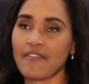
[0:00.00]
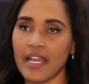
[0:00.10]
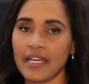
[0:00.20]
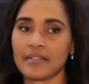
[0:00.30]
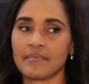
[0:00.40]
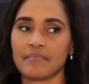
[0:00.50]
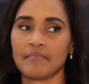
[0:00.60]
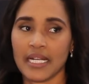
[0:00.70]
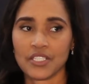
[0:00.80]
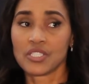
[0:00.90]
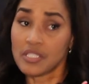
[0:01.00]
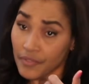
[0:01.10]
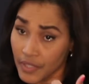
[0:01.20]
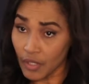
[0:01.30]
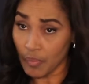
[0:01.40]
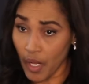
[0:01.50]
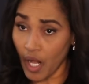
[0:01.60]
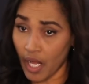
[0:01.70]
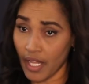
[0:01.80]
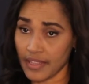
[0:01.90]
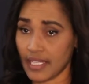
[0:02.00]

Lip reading: had a much difficult path.